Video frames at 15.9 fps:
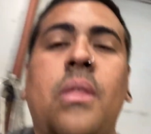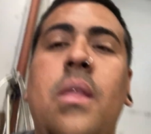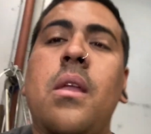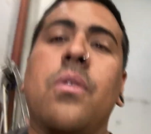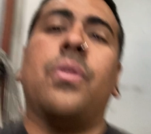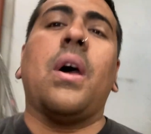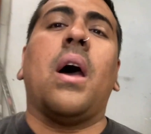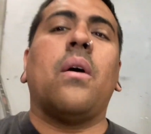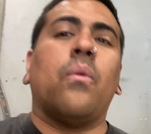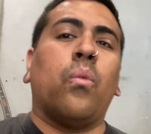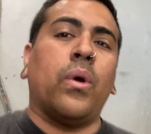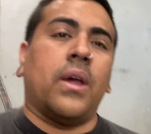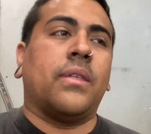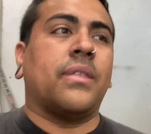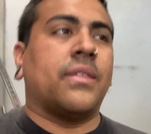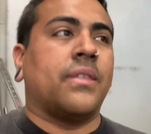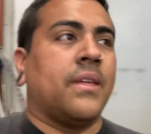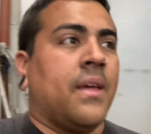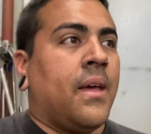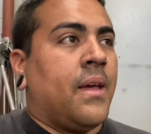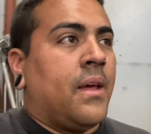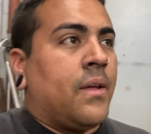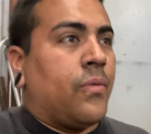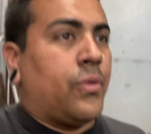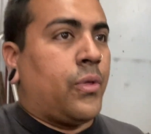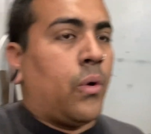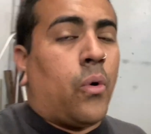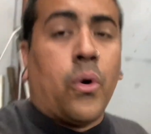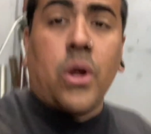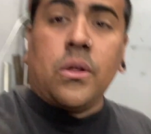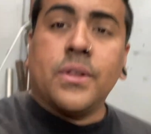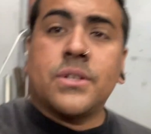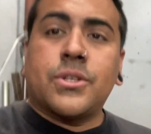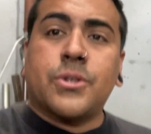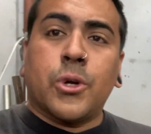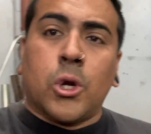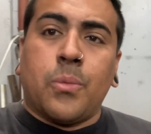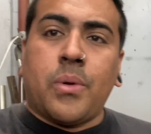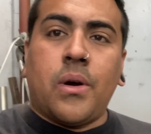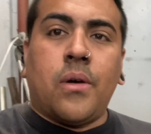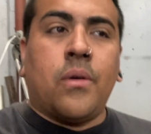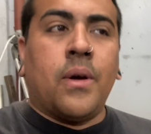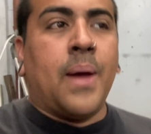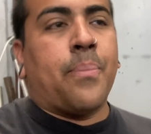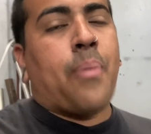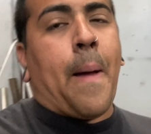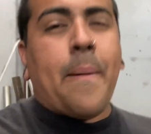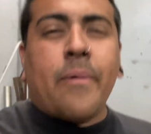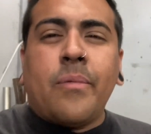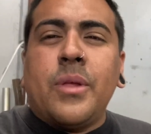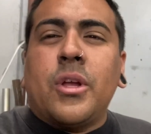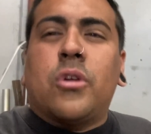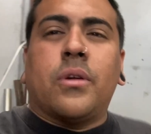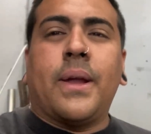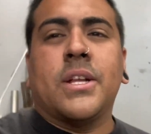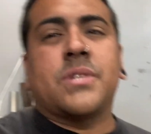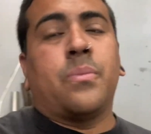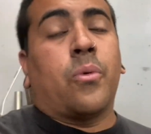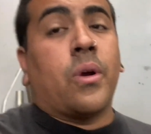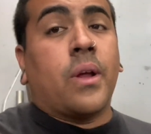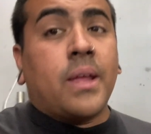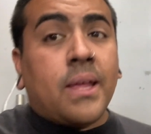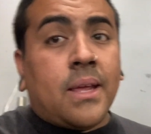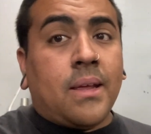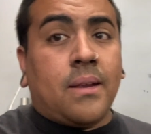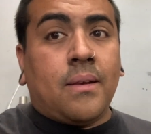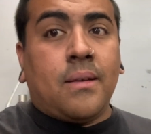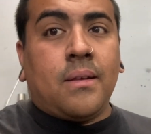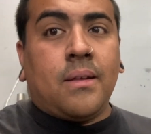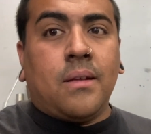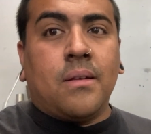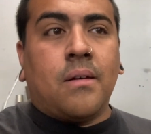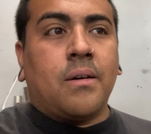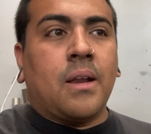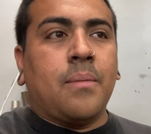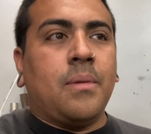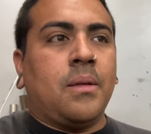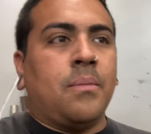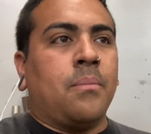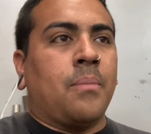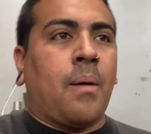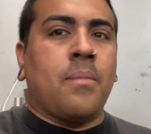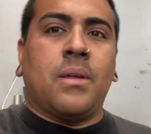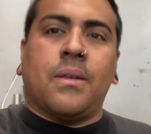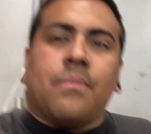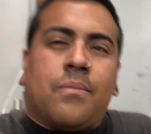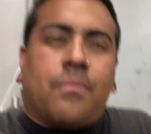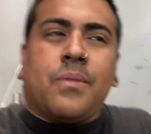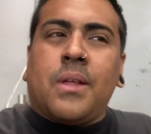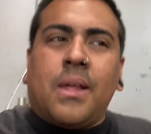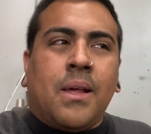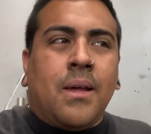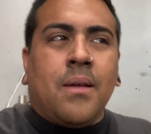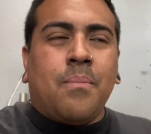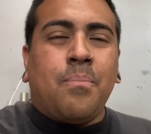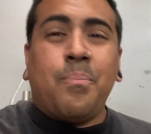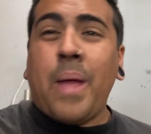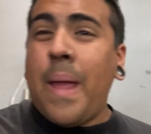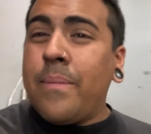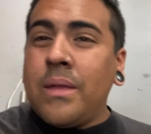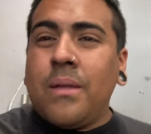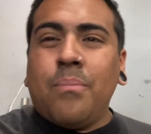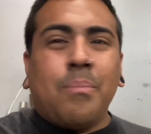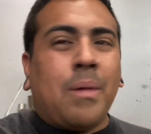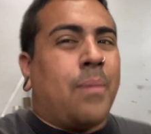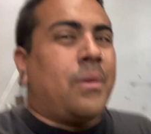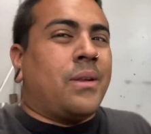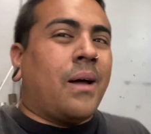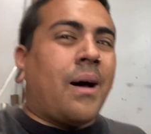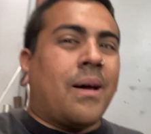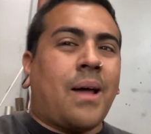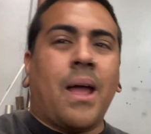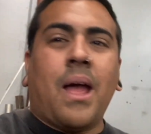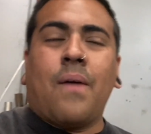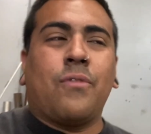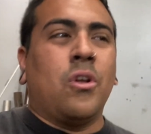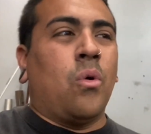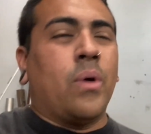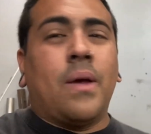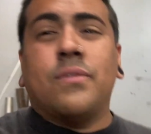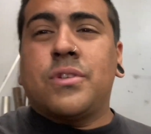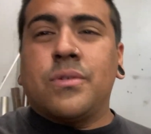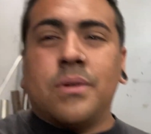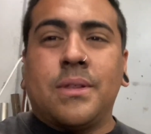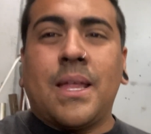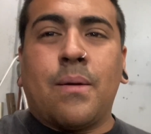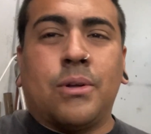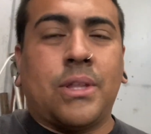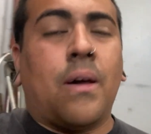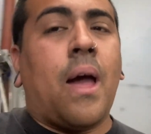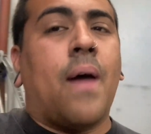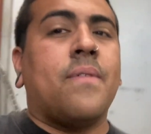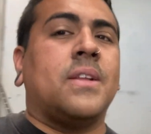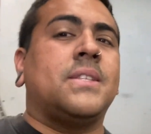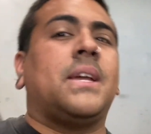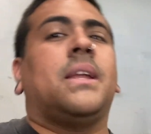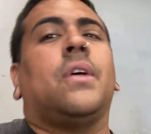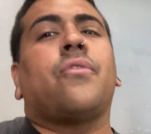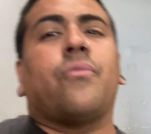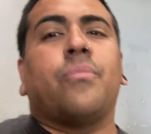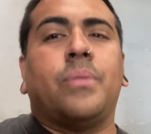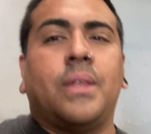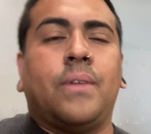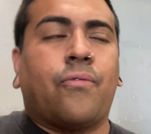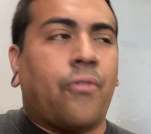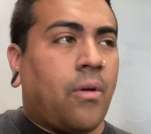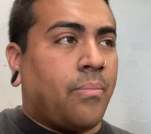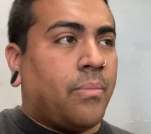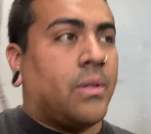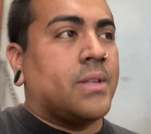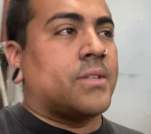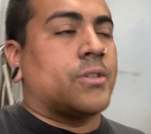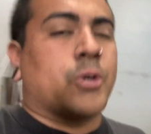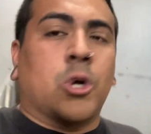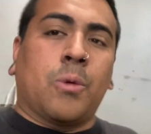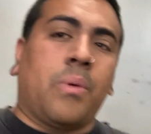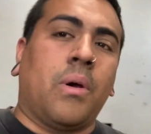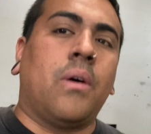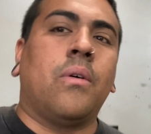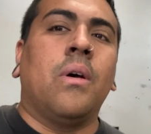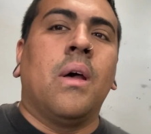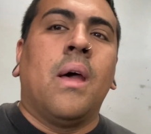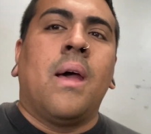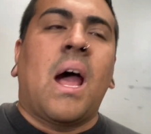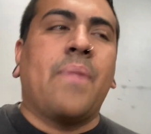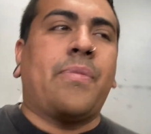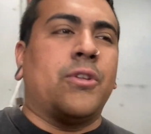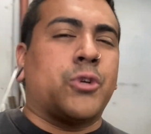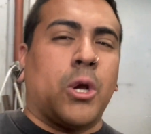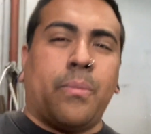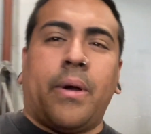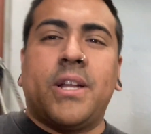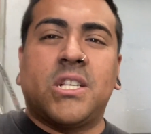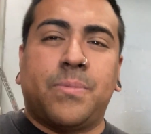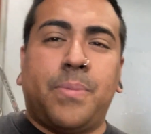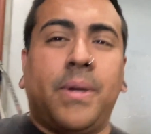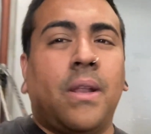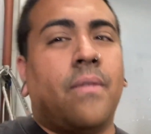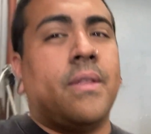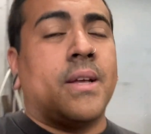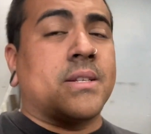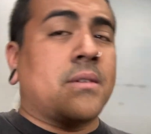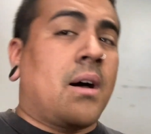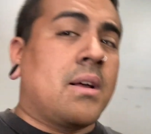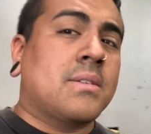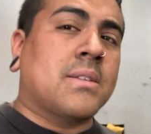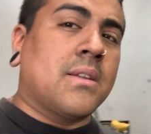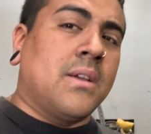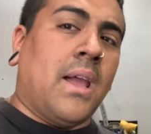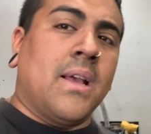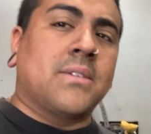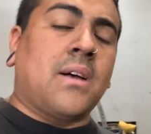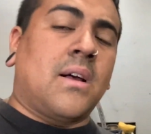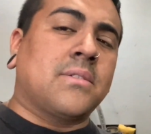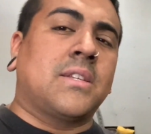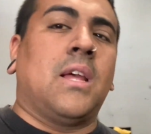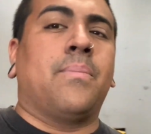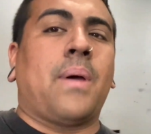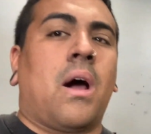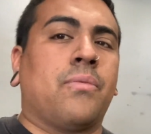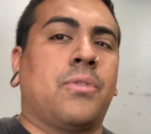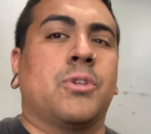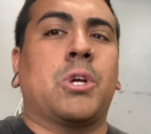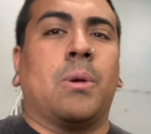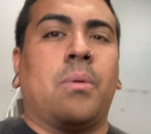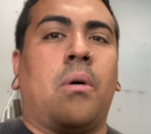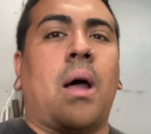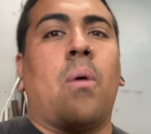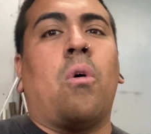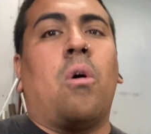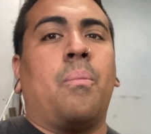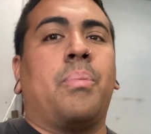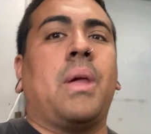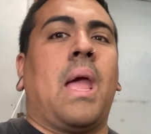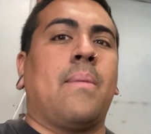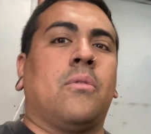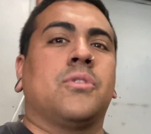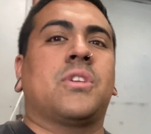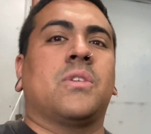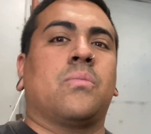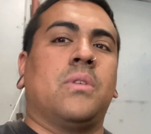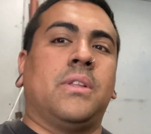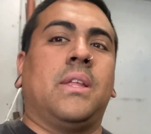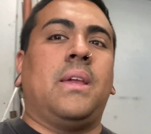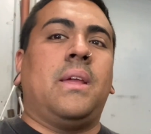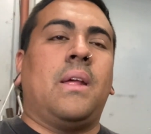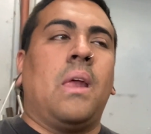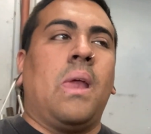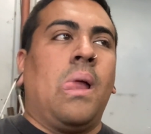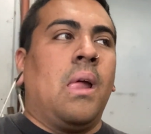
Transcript: that with the oilless turbo, it probably creates more heat. You know what I mean? I mean, maybe, maybe not. I have no way of doing that without having data from the turbo at the turbine speed and the exhaust temp out the turbo. I won't be able to really